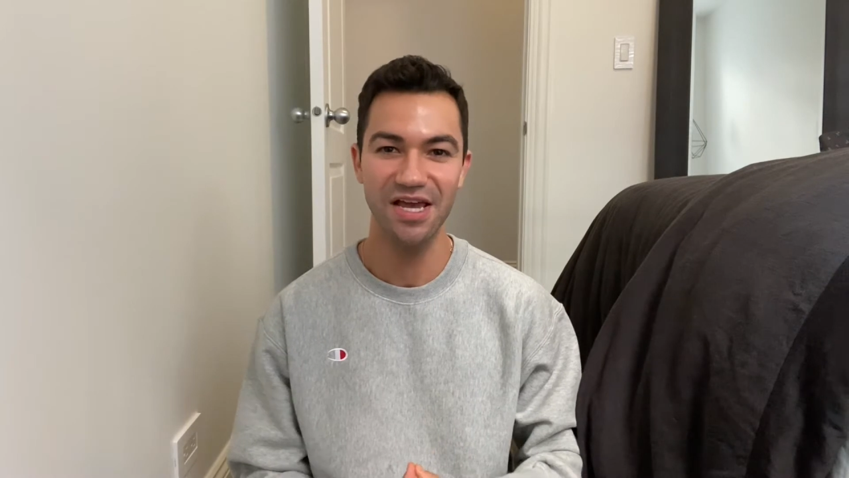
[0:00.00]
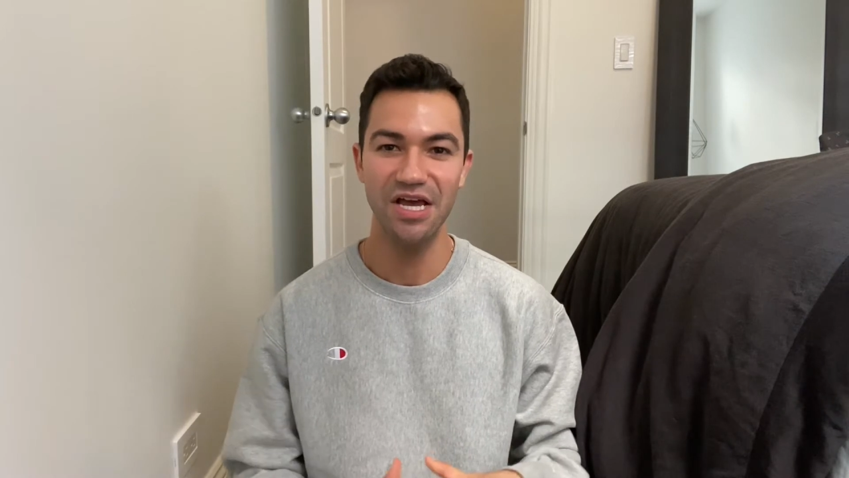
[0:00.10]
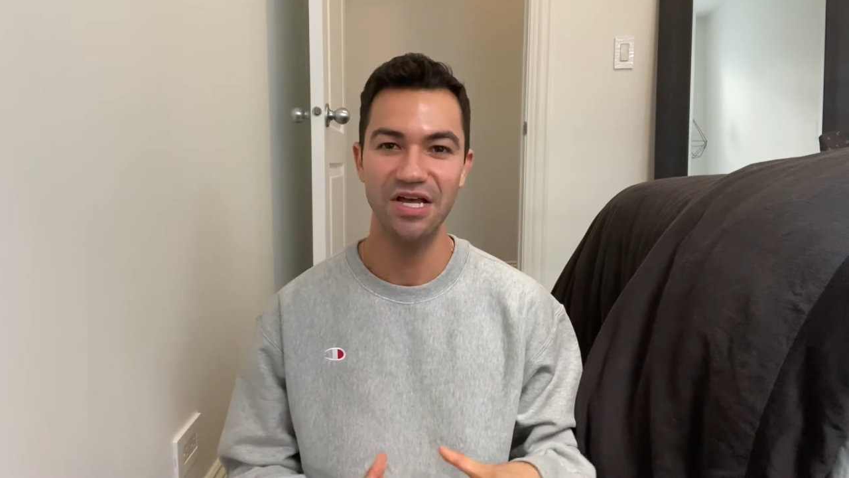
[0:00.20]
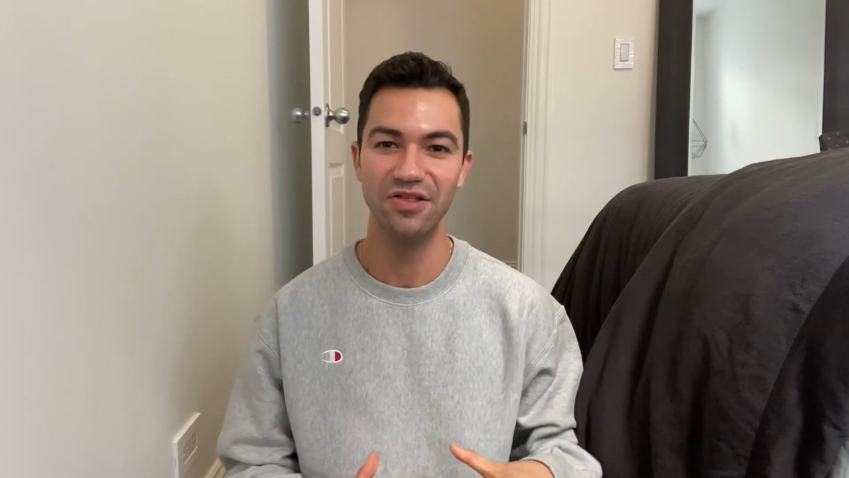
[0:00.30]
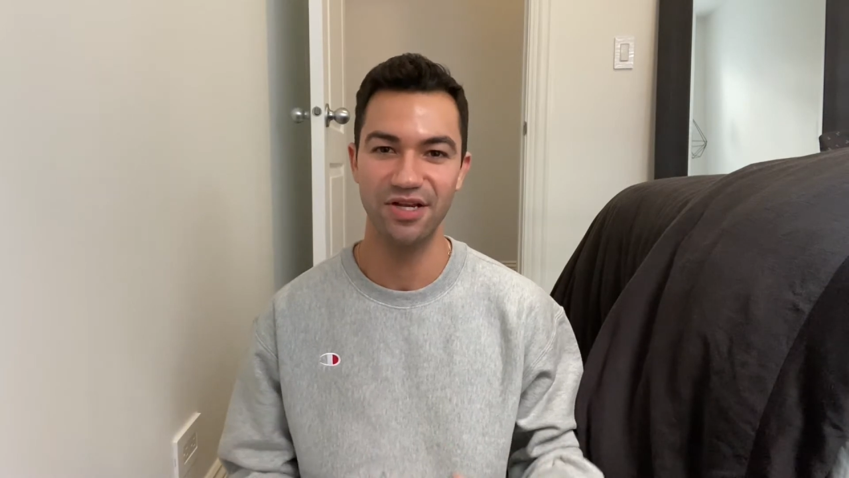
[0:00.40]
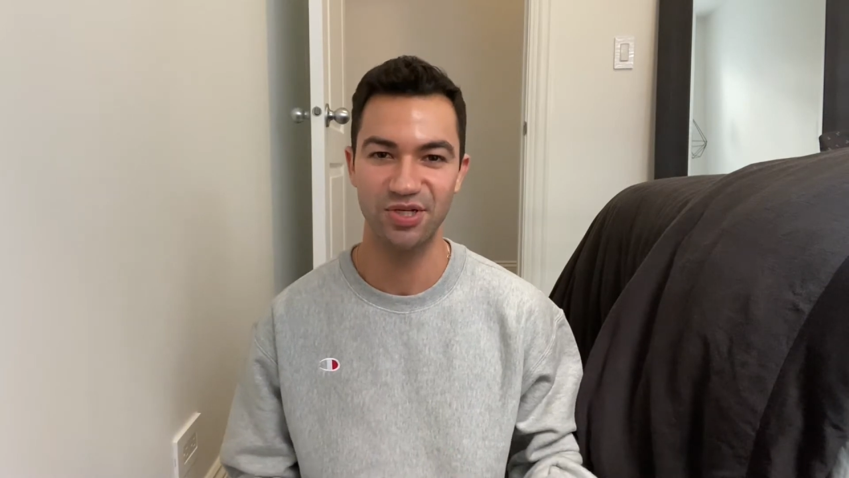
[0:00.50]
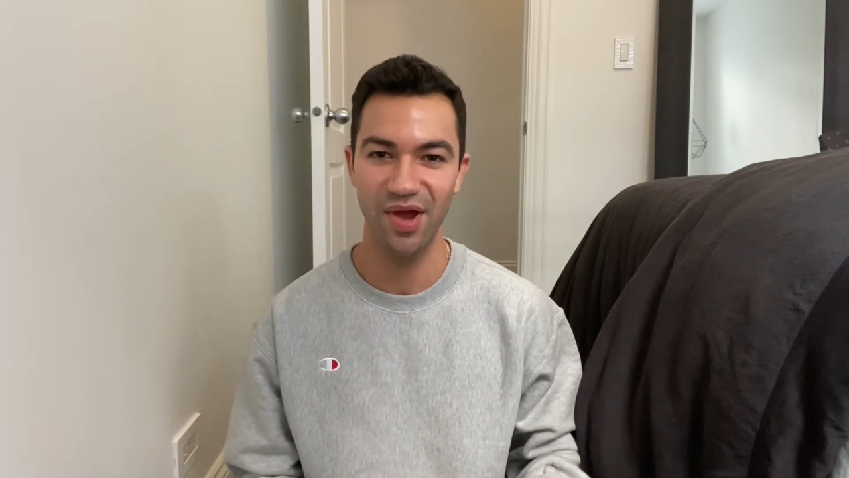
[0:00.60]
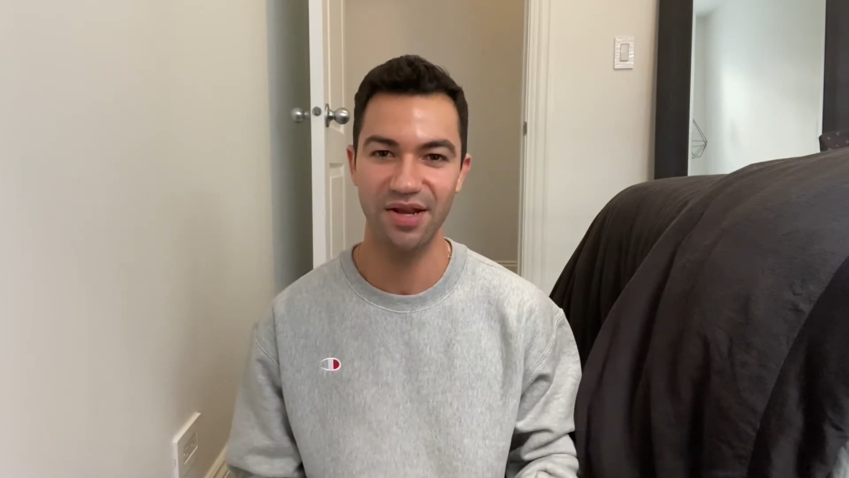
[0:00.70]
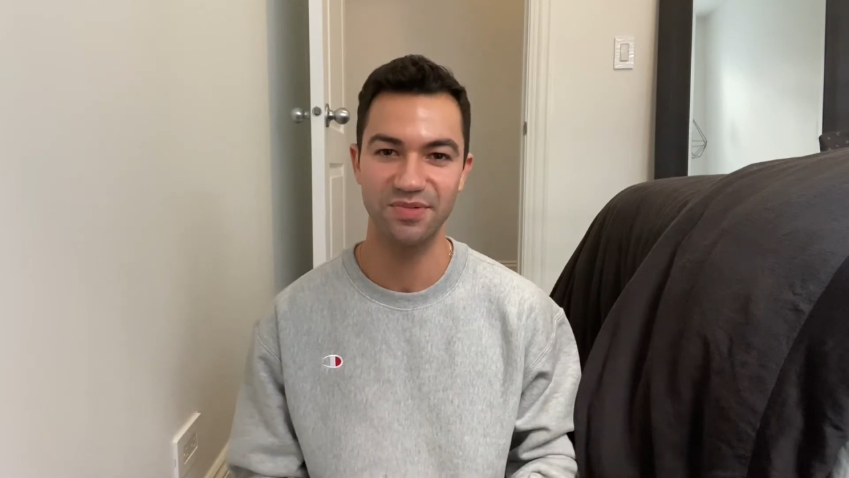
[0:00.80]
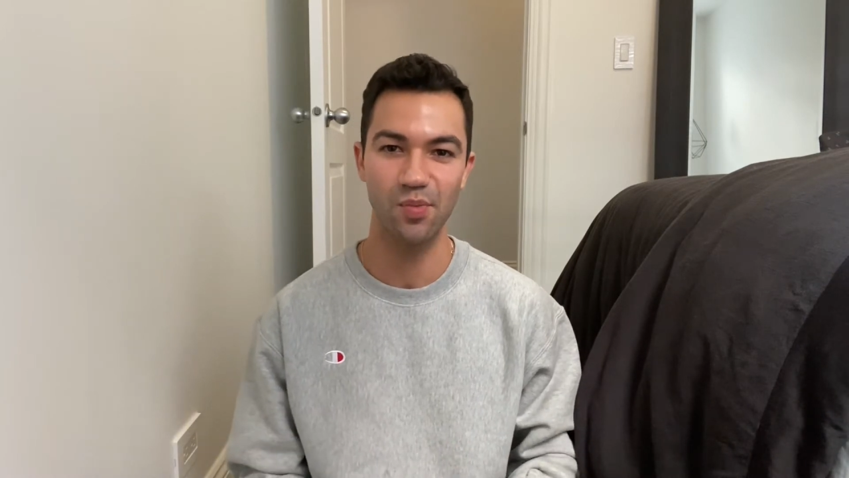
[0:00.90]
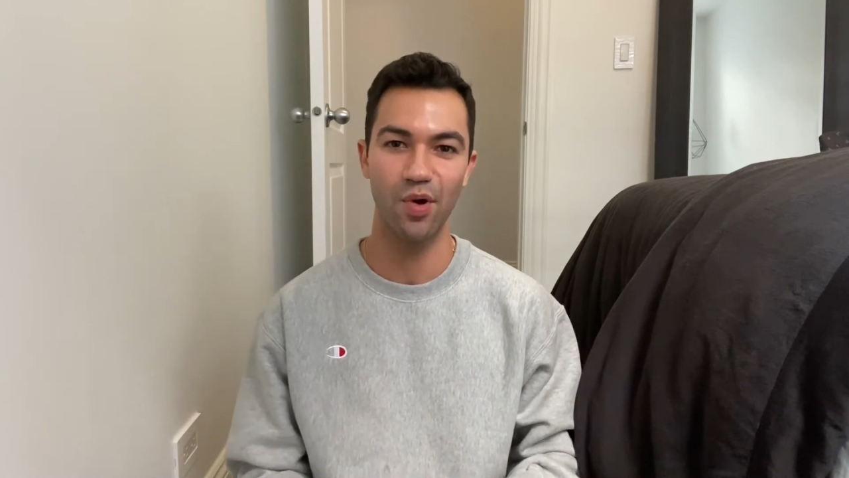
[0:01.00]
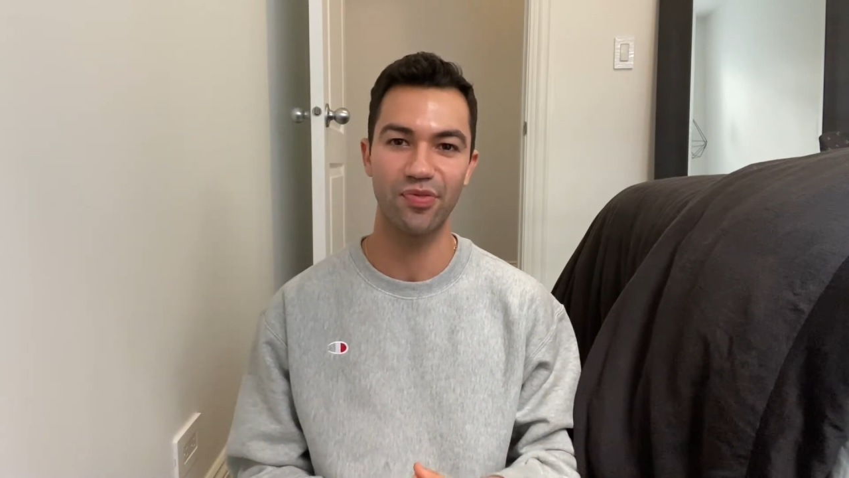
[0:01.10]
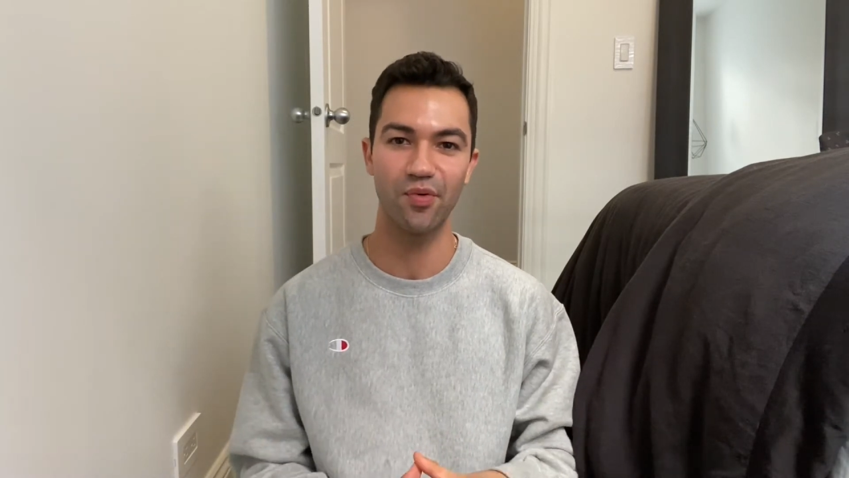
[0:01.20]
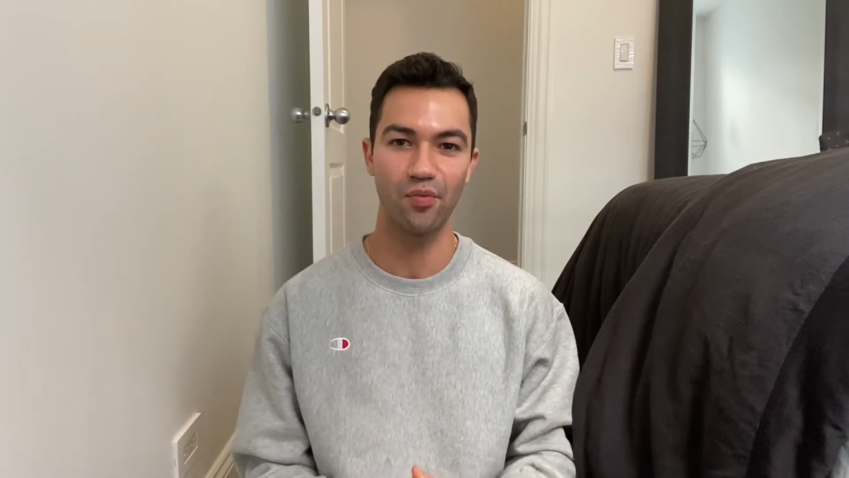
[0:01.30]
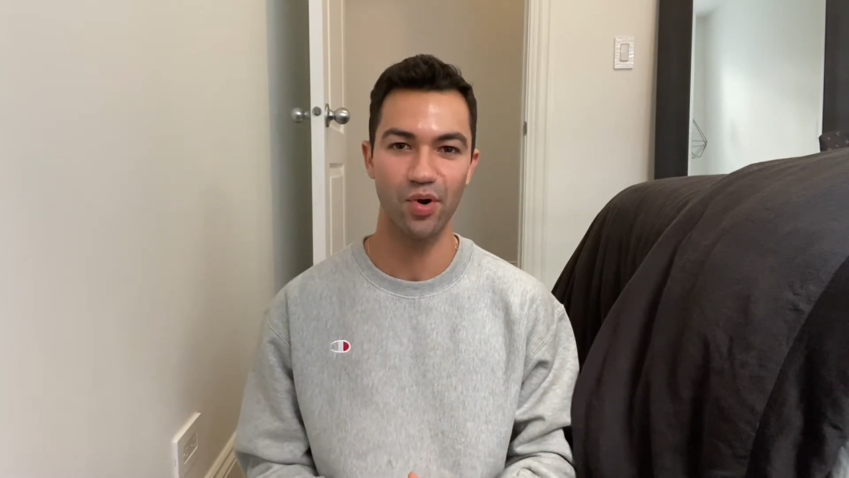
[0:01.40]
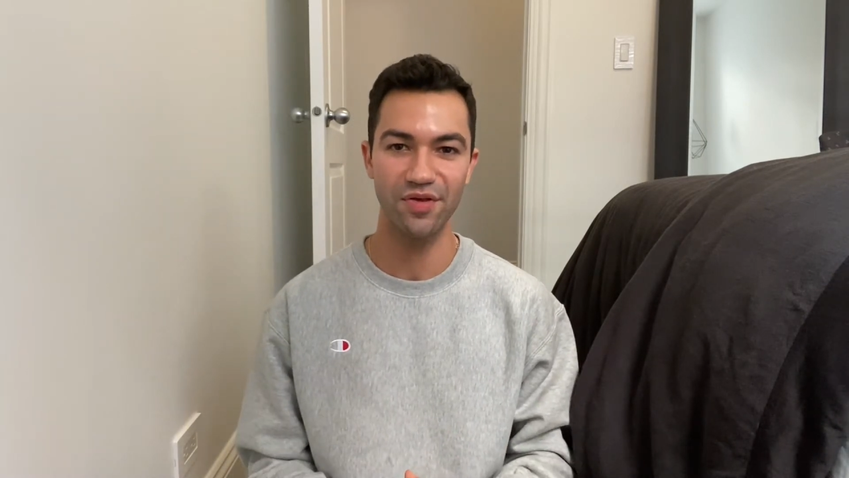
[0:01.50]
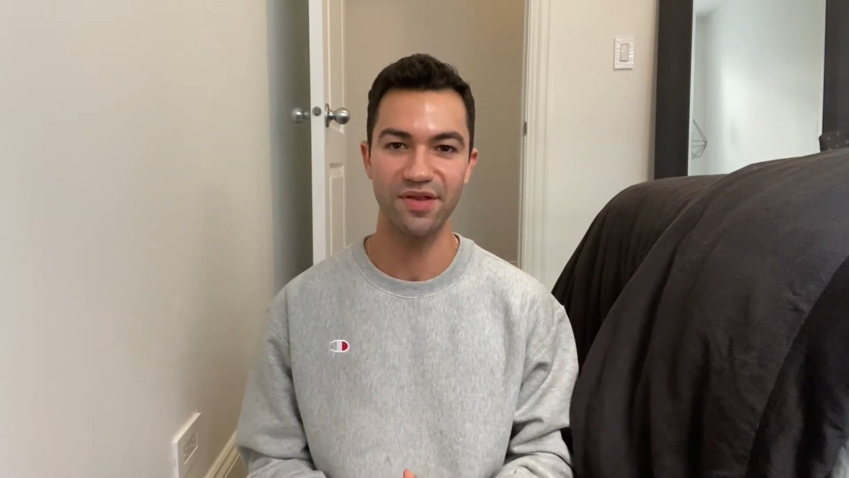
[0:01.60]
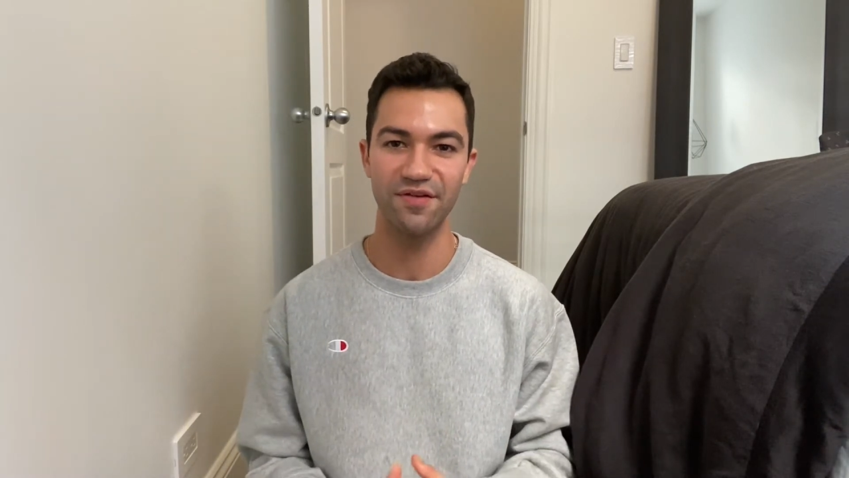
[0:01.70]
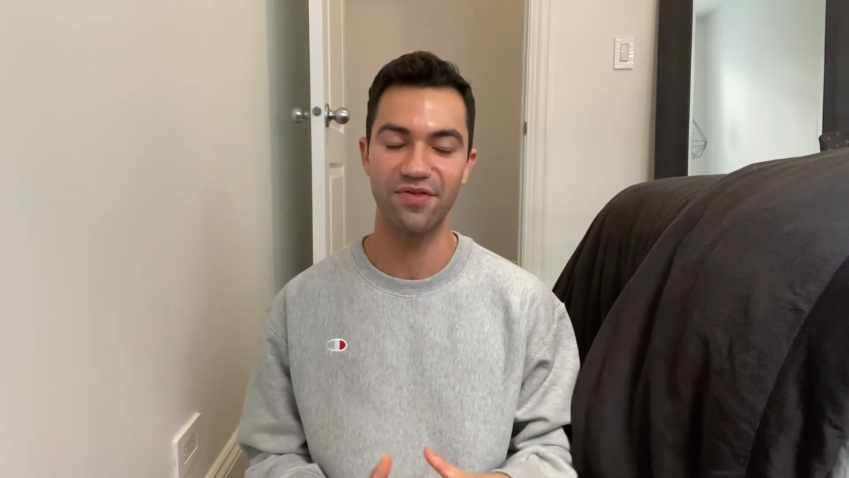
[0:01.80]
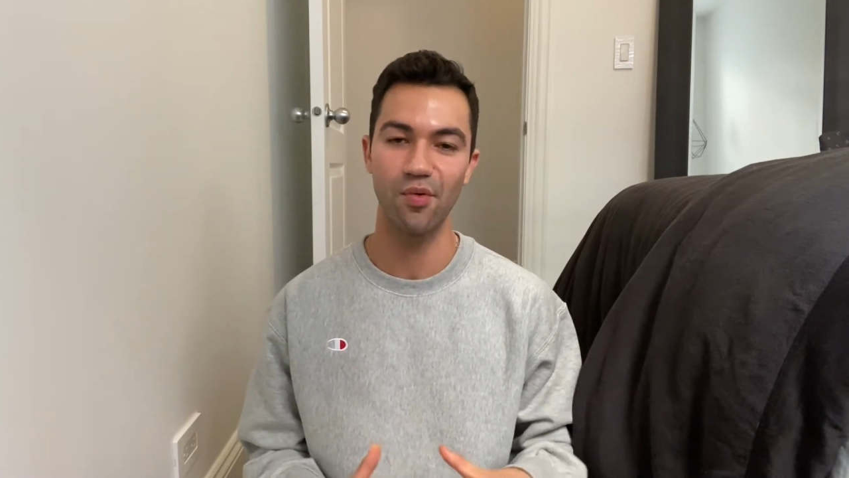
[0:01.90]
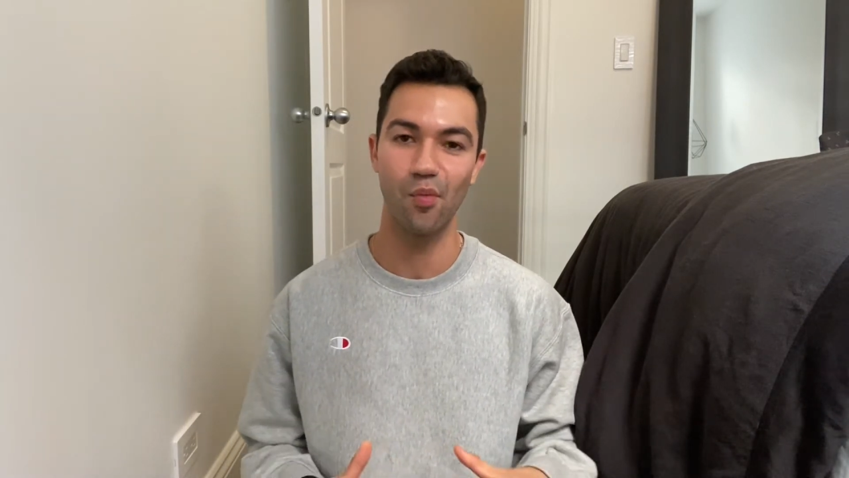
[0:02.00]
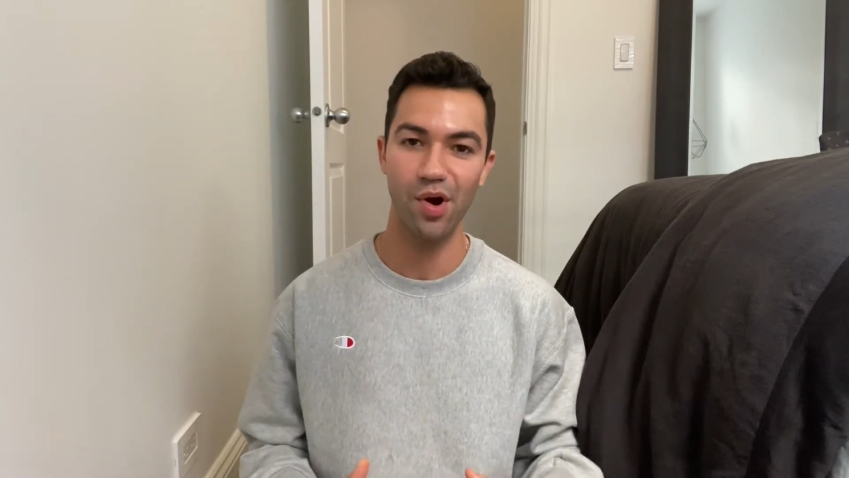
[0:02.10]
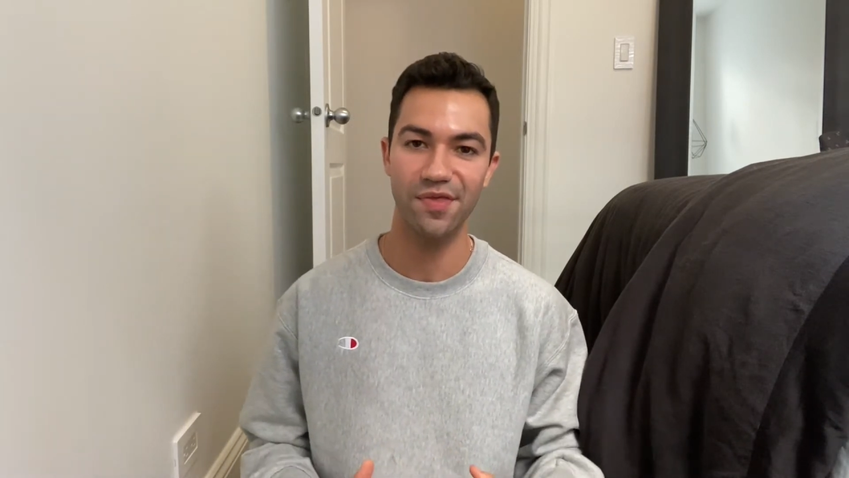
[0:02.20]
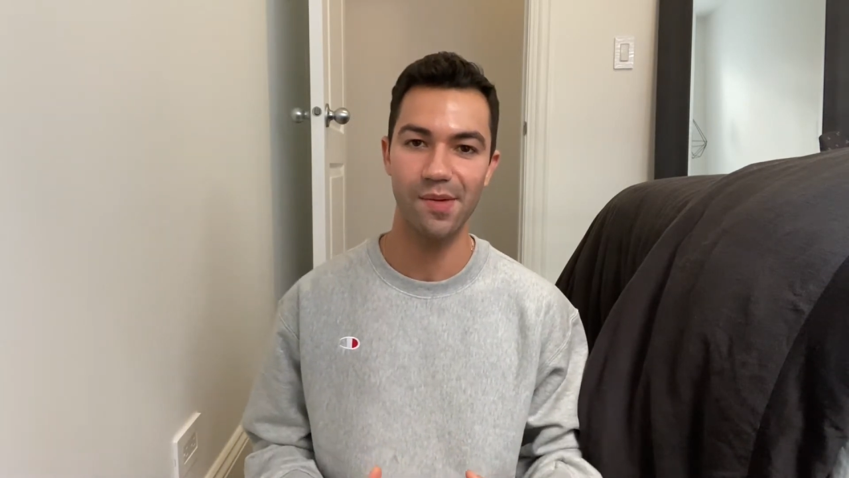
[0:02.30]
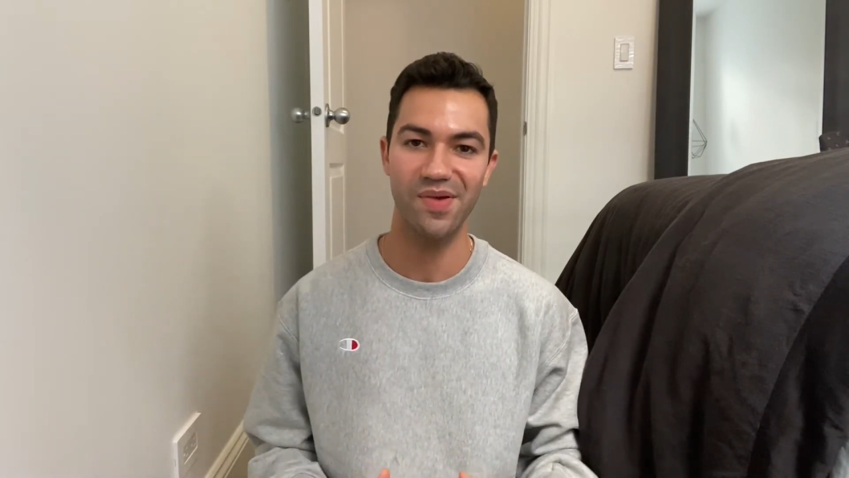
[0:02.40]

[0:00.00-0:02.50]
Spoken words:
luxury items and what they're worth and if they're worth it,